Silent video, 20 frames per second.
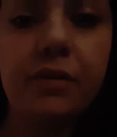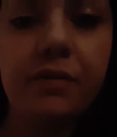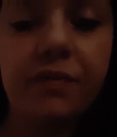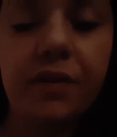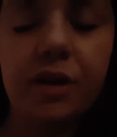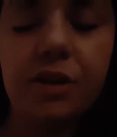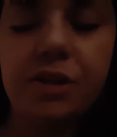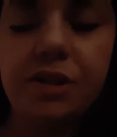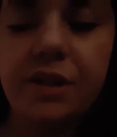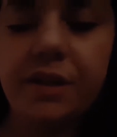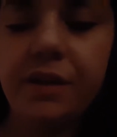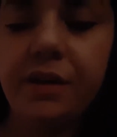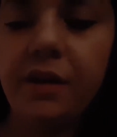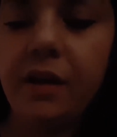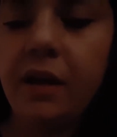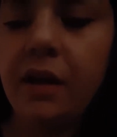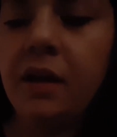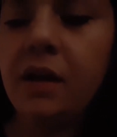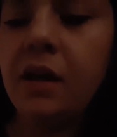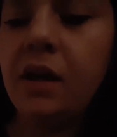version.
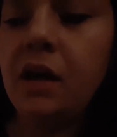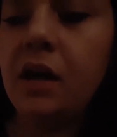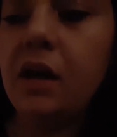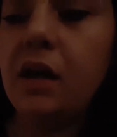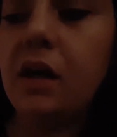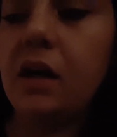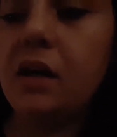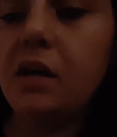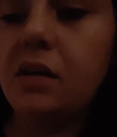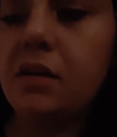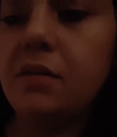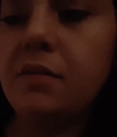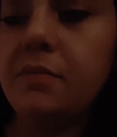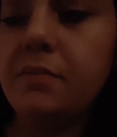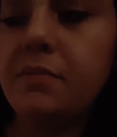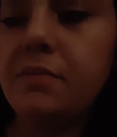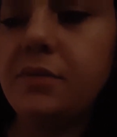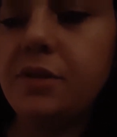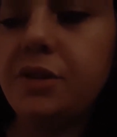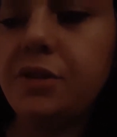
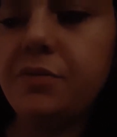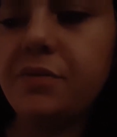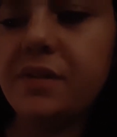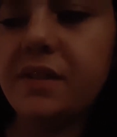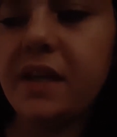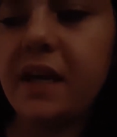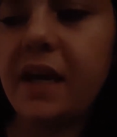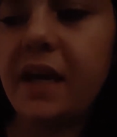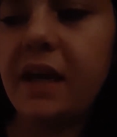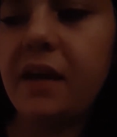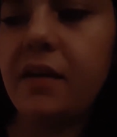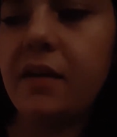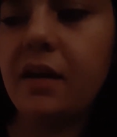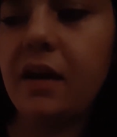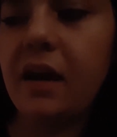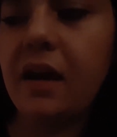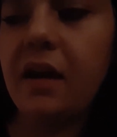She was like,